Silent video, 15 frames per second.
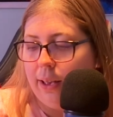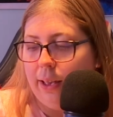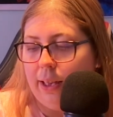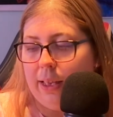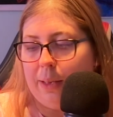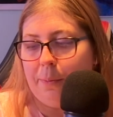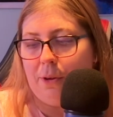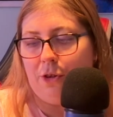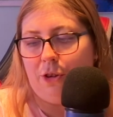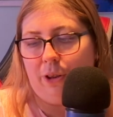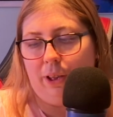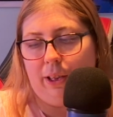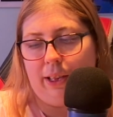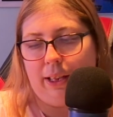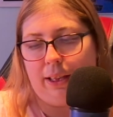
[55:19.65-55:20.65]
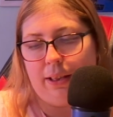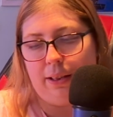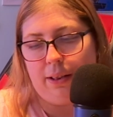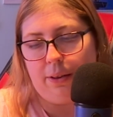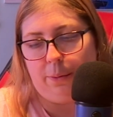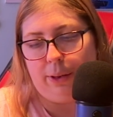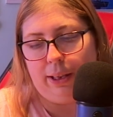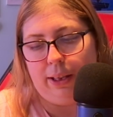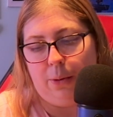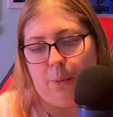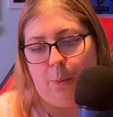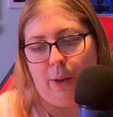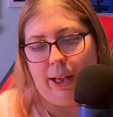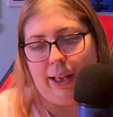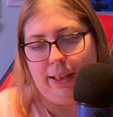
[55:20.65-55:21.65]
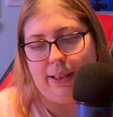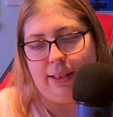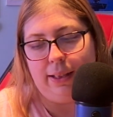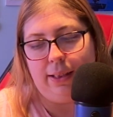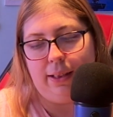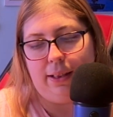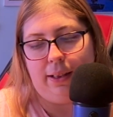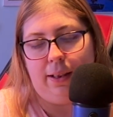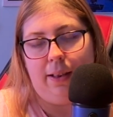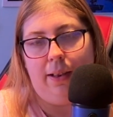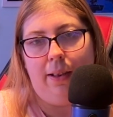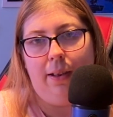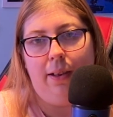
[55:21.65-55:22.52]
especially like with the waist and...